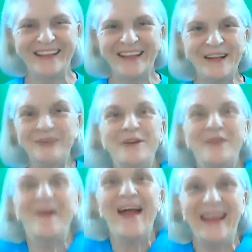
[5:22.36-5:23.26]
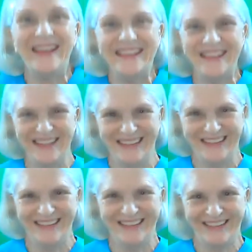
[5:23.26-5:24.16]

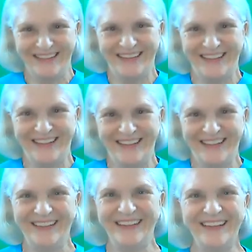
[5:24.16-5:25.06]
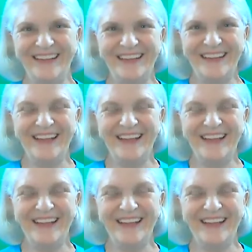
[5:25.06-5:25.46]
(silent)